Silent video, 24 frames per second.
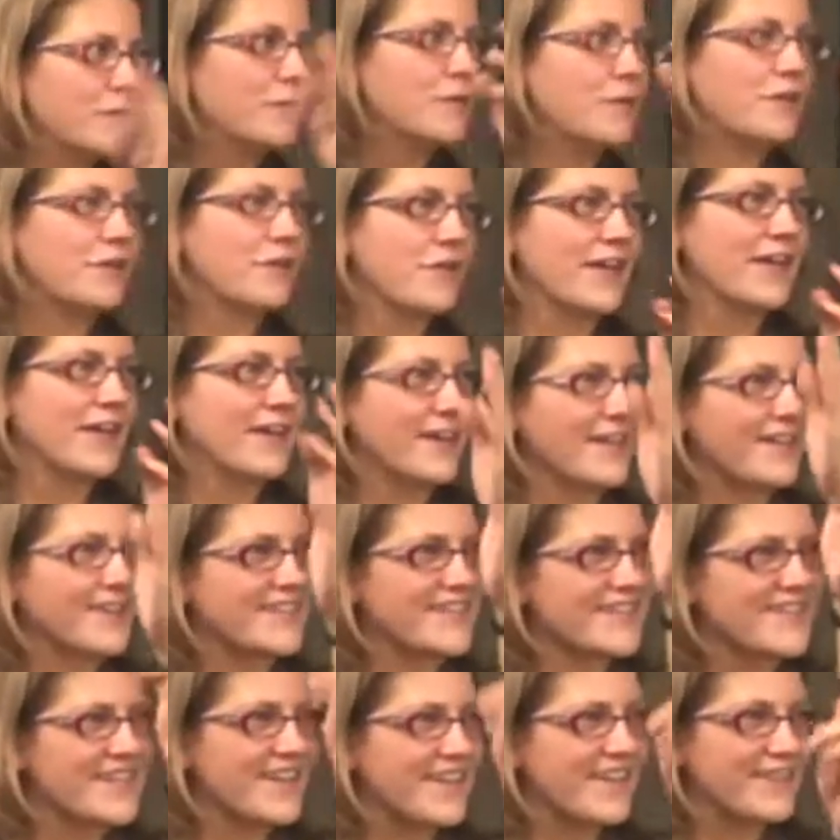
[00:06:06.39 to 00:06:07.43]
north of
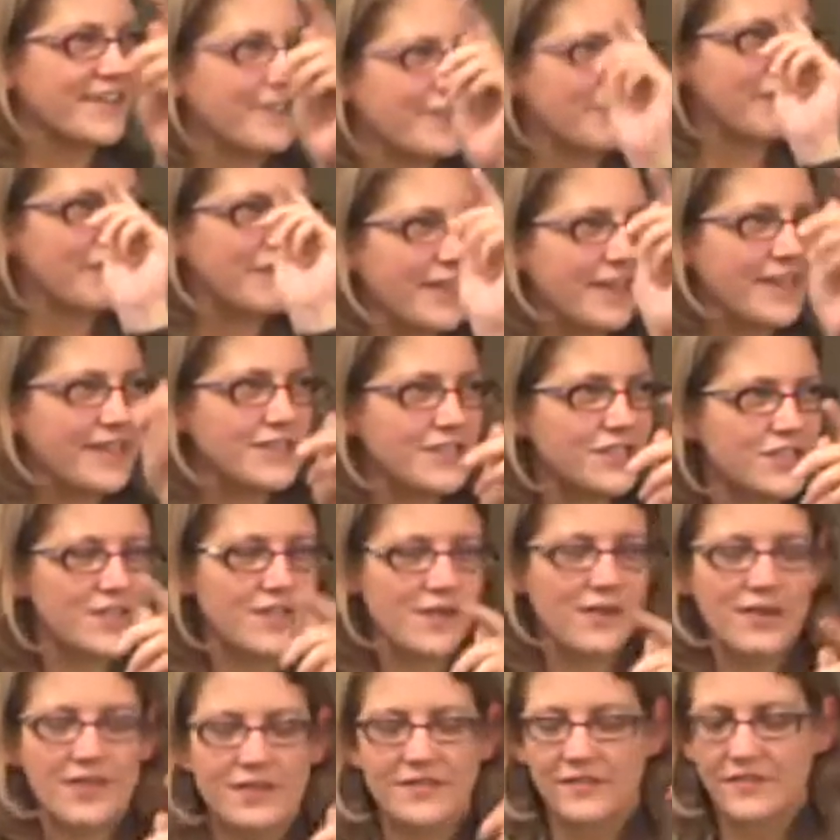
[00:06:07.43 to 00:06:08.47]
England, kind of each
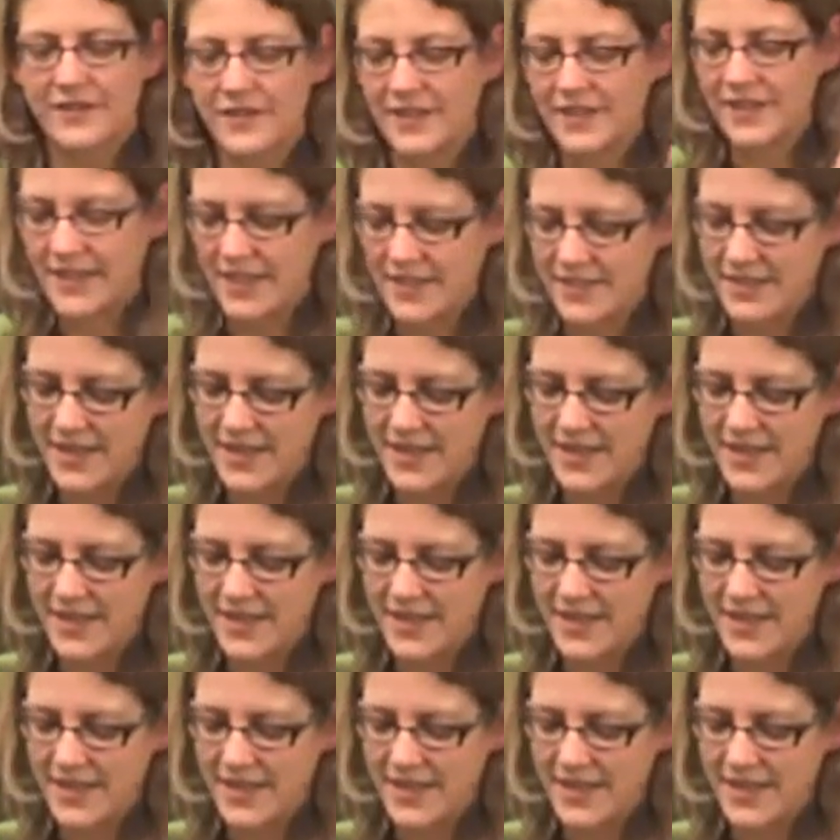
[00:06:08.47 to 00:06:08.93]
side of it,